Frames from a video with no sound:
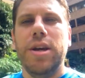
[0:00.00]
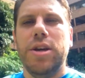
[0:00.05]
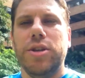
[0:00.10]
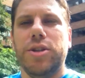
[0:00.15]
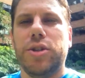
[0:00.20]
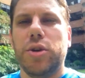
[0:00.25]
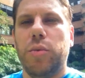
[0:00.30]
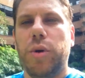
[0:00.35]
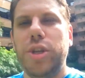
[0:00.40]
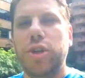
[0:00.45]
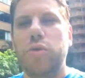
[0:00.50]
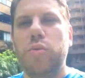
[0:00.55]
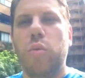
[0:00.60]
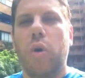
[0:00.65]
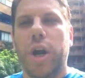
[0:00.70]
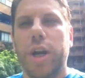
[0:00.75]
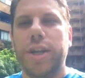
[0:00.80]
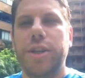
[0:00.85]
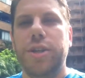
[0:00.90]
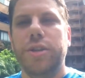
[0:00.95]
So what you
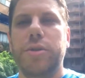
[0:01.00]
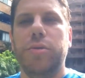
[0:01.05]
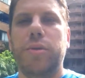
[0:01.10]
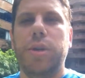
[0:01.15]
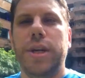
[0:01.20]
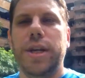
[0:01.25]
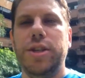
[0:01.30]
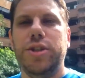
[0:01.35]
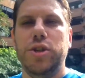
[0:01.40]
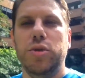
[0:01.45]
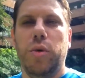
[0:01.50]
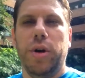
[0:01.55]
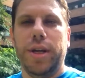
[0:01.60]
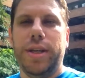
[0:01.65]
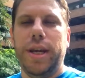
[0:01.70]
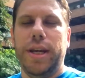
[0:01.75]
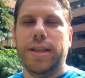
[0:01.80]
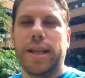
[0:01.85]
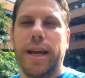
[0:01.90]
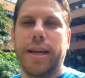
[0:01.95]
want to do is you want
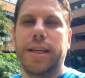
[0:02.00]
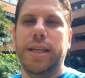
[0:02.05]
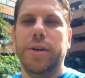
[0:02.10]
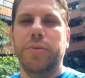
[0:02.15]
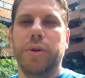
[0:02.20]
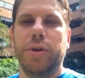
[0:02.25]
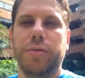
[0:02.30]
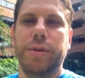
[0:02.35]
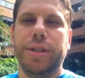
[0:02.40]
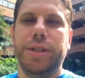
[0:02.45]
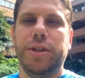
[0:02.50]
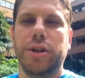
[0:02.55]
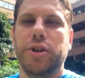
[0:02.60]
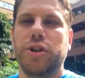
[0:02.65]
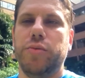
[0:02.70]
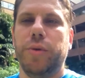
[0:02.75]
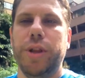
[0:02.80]
to take that keyword research,